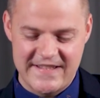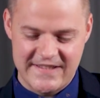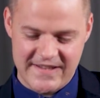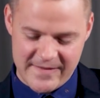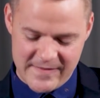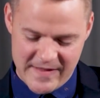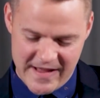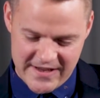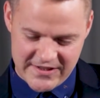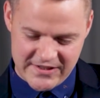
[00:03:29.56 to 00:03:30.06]
This
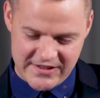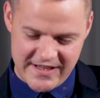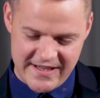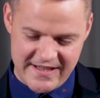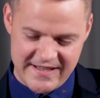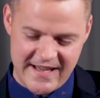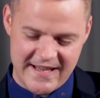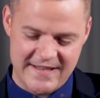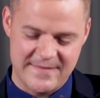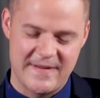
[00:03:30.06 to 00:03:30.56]
time last
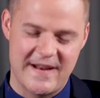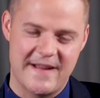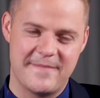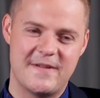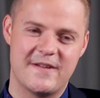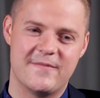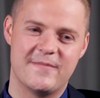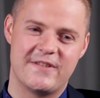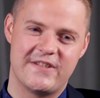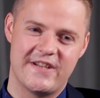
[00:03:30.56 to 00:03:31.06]
year, Yassmin
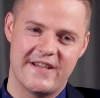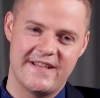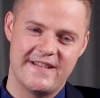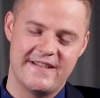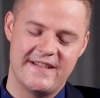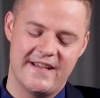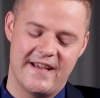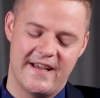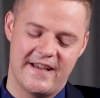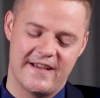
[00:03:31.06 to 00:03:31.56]

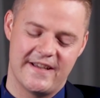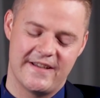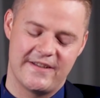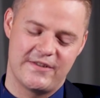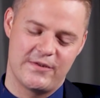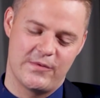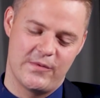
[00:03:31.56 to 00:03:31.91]
Abel-Magied